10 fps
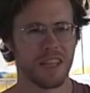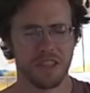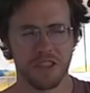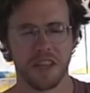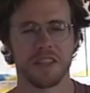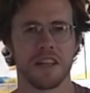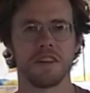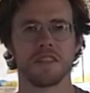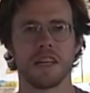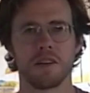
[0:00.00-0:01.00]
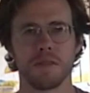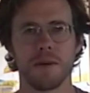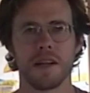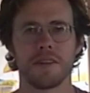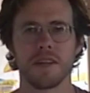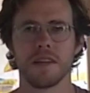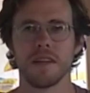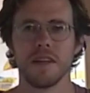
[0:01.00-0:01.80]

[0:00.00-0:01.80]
kind of sucks the energy out of the battery.